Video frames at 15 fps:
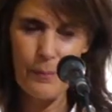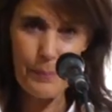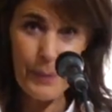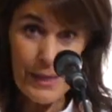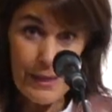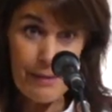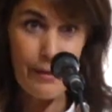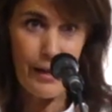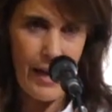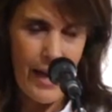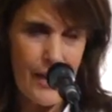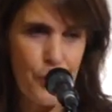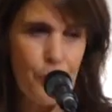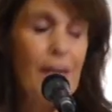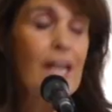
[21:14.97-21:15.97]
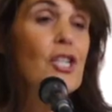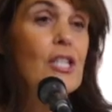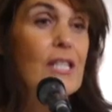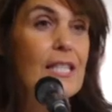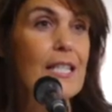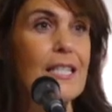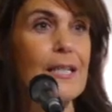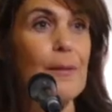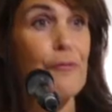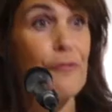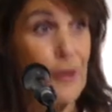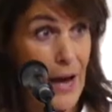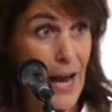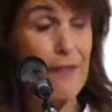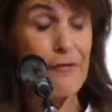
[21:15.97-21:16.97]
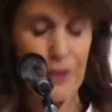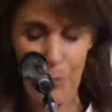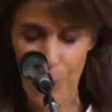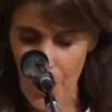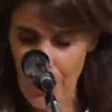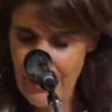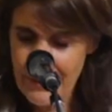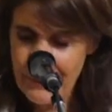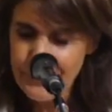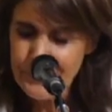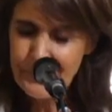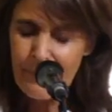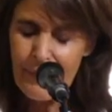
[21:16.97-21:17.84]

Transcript: big education system for everyone,